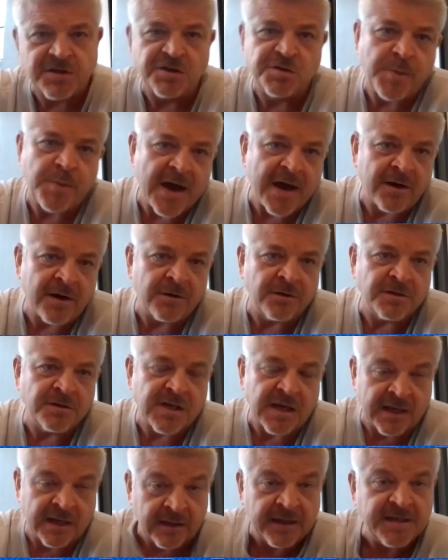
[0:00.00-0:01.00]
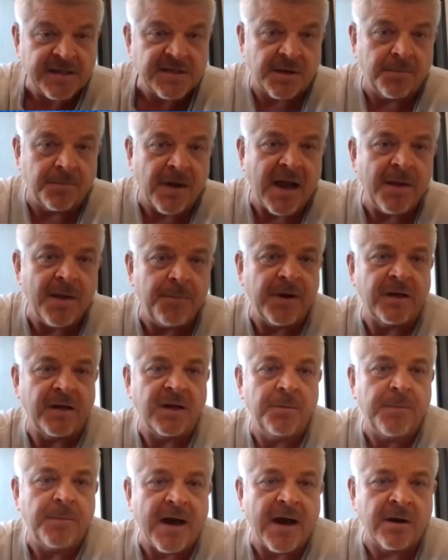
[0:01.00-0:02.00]
There's patterns, at least in my
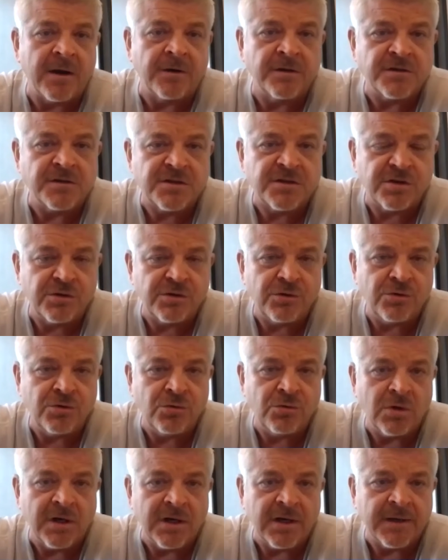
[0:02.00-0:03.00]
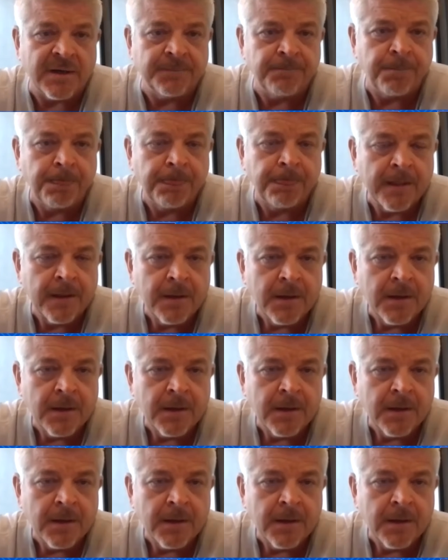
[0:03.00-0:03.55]
opinion, patterns to